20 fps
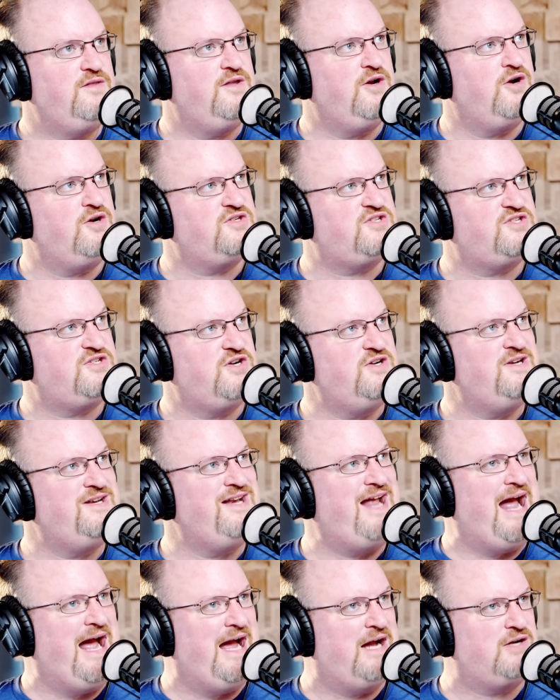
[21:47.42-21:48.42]
there are
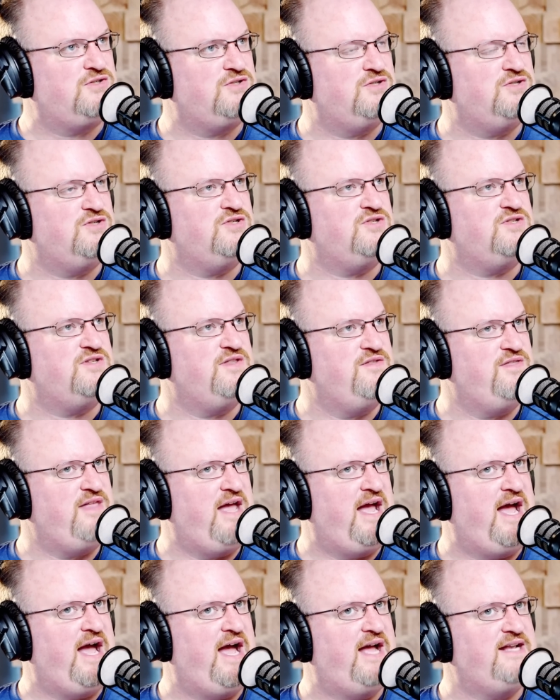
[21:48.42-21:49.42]
certain actors
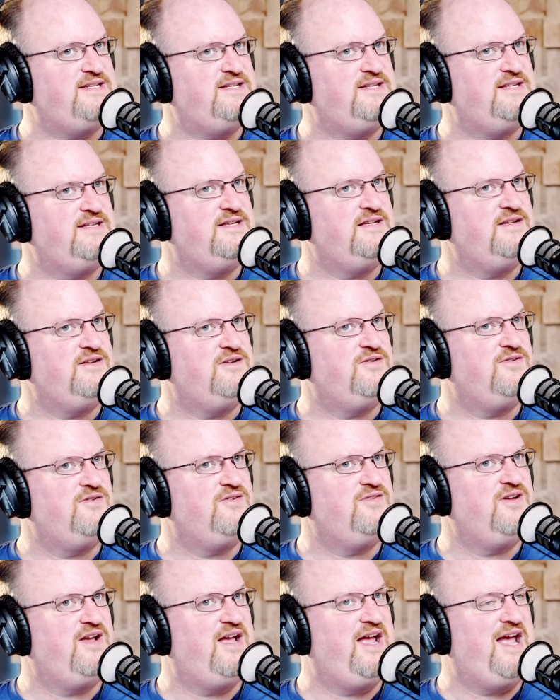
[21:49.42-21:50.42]
that
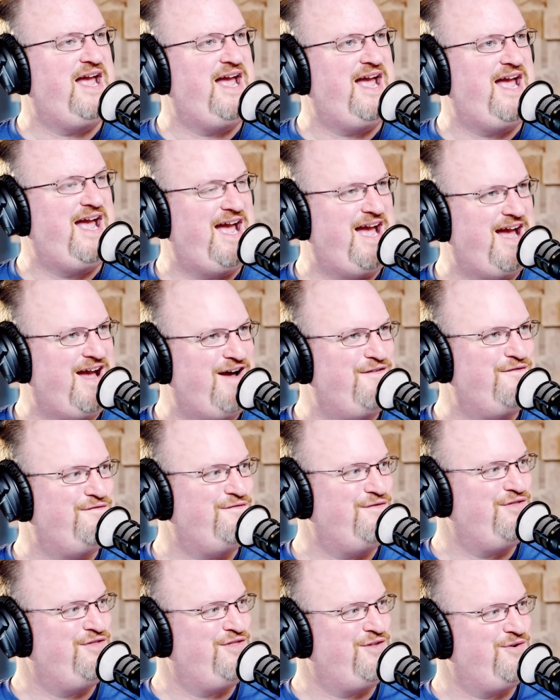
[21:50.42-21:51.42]

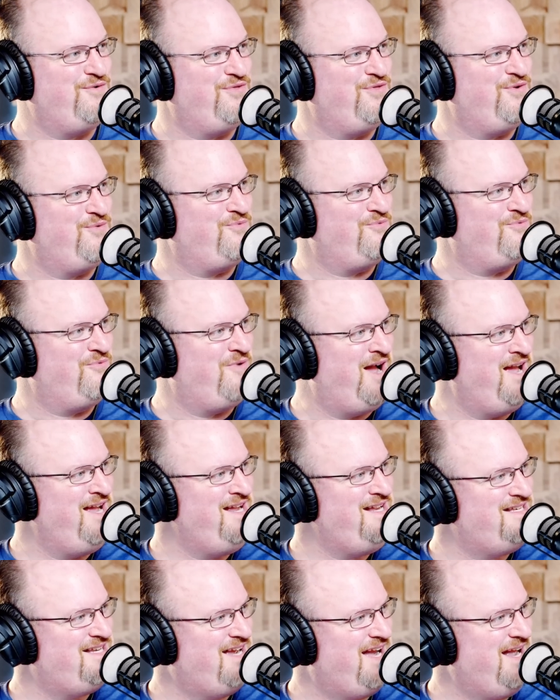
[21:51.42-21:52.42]
have the
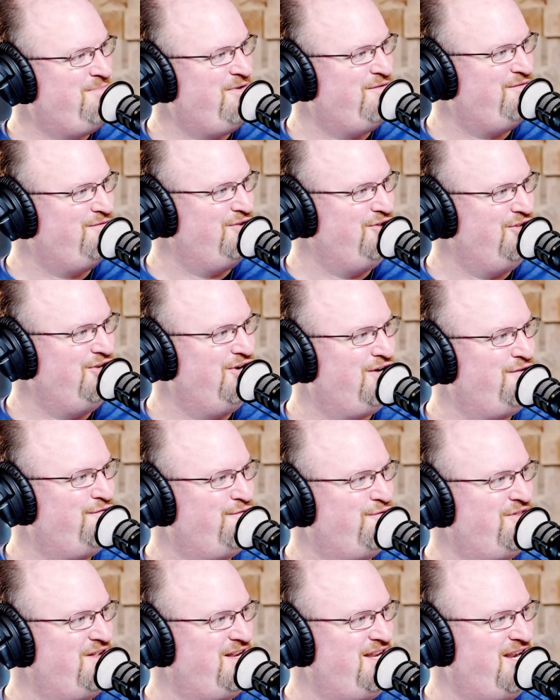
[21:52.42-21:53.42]
right type of look
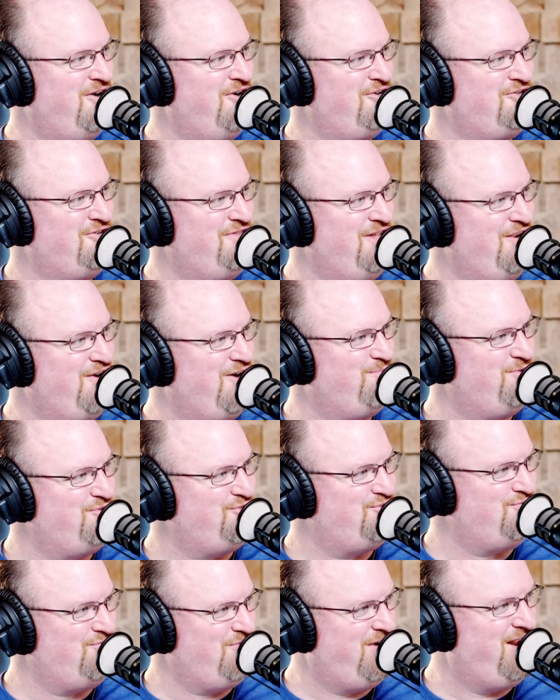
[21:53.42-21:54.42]
for the character they are
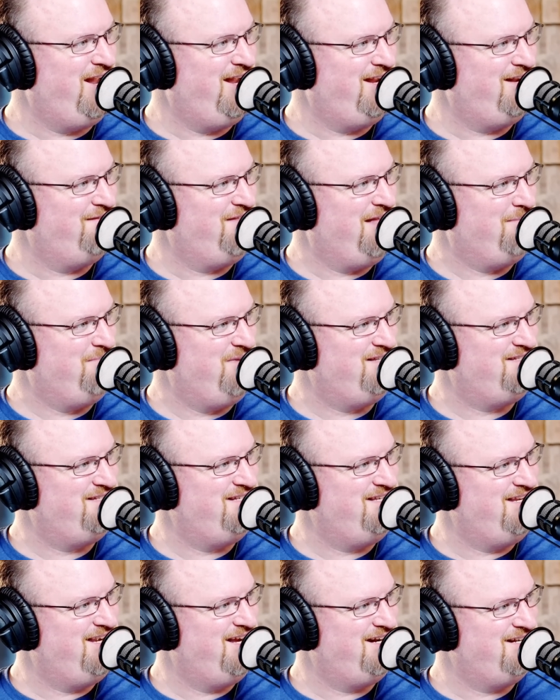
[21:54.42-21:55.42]
portraying, if that
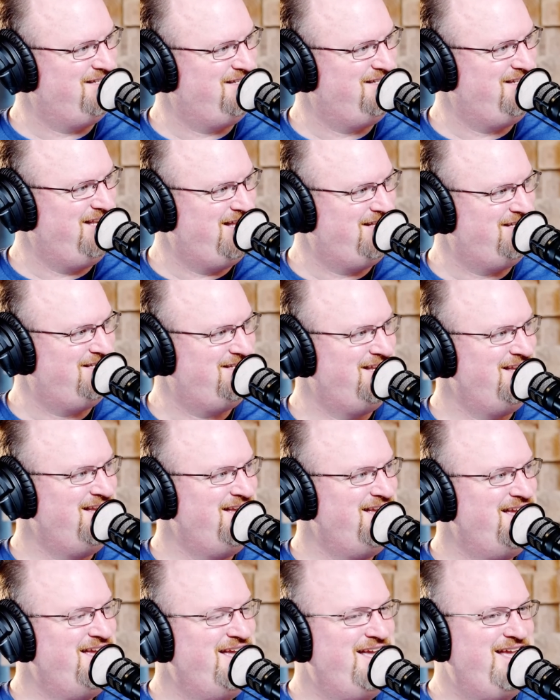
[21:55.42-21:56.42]
makes any kind of sense.
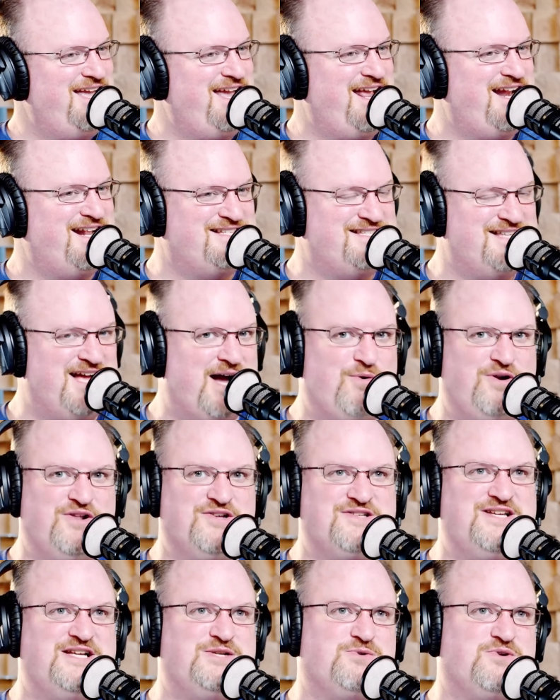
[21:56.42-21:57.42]
And it's not one
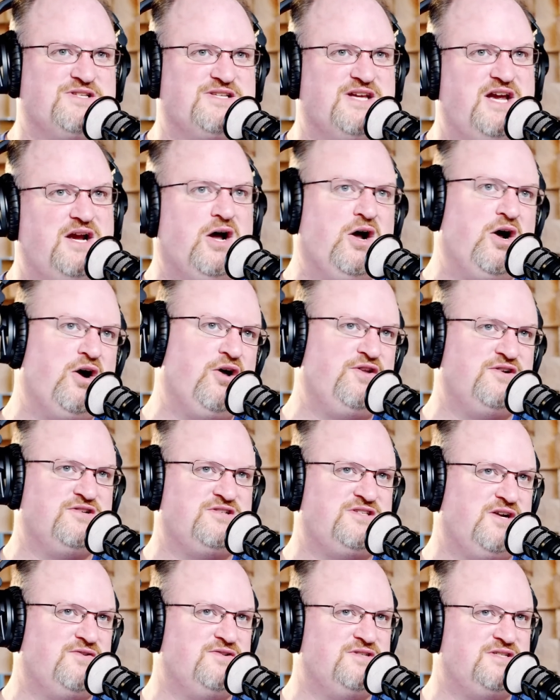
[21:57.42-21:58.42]
of those things where it's like, oh,
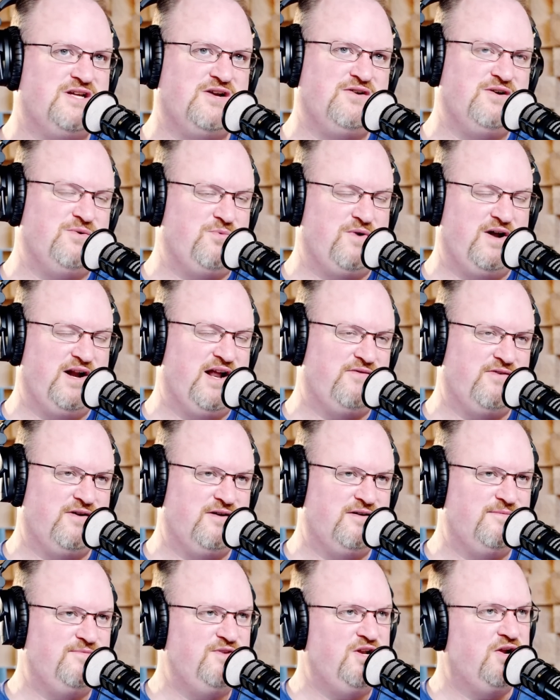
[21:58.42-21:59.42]
there's so-and-so and
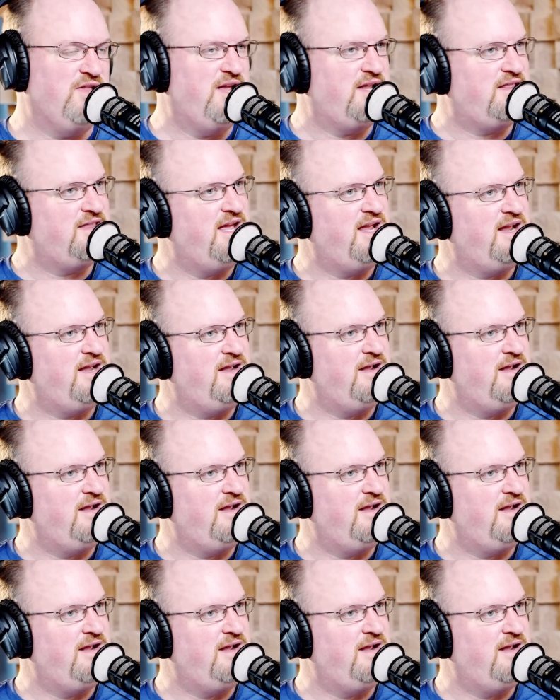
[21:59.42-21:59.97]
whatever, you know, I